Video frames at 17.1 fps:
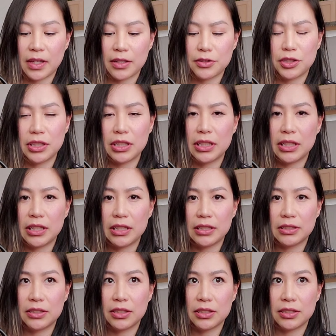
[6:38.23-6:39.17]

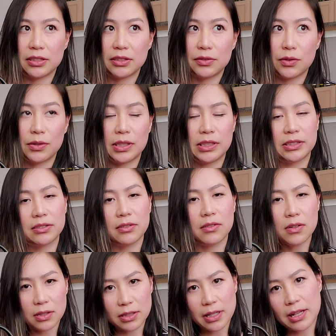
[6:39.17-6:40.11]
she just told us,
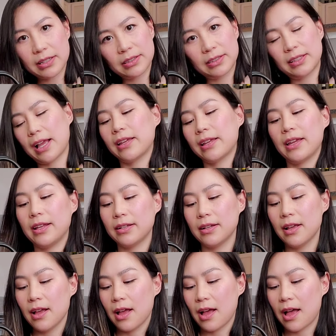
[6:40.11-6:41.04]
hold on a second,
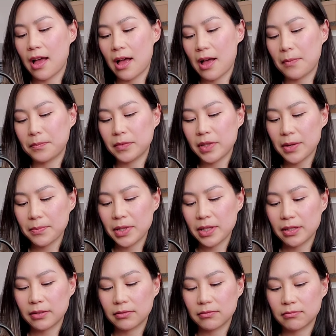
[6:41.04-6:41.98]
let
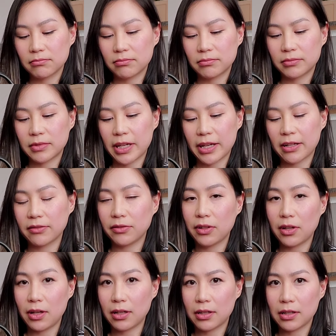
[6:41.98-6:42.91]
me take a
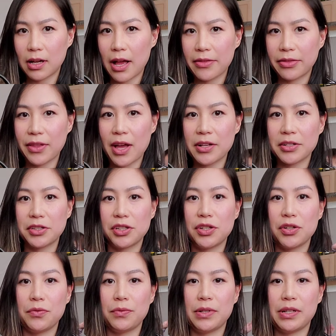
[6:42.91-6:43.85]
look. I thought
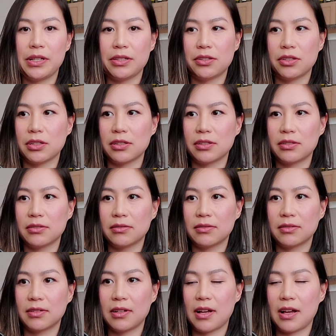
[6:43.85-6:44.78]
she was just
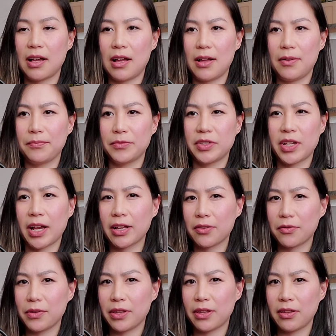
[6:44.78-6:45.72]

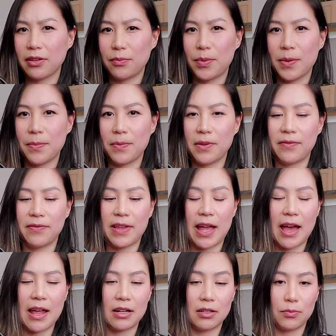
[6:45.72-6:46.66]
checking with other people if they
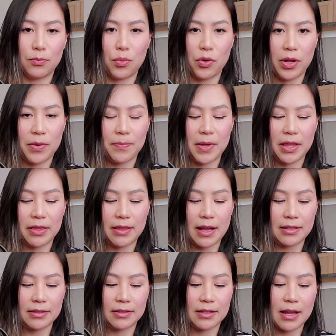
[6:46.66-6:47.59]
had an appointment
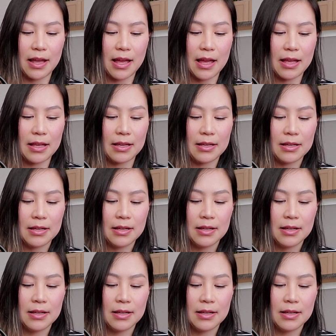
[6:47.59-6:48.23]
that day.